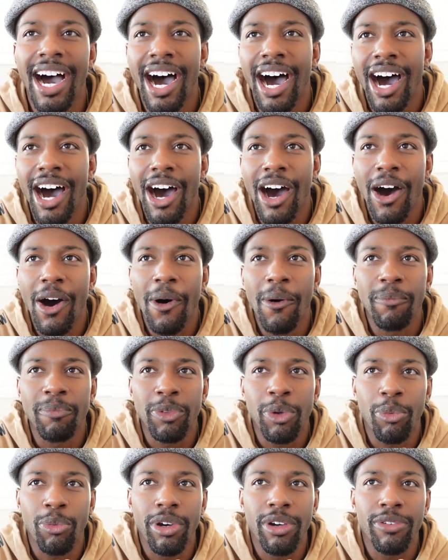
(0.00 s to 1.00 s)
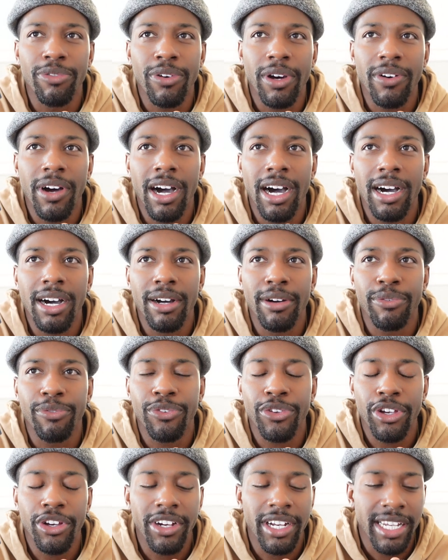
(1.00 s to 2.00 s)
with
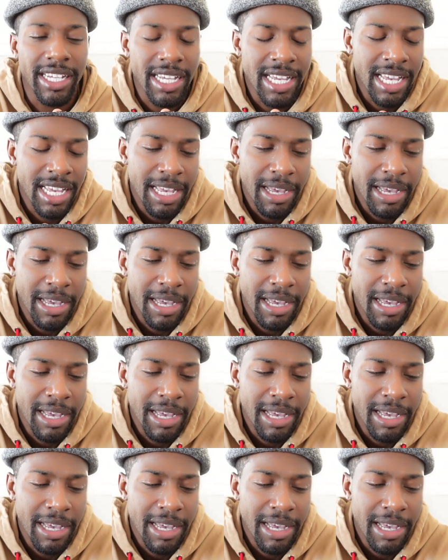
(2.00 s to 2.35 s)
Fury.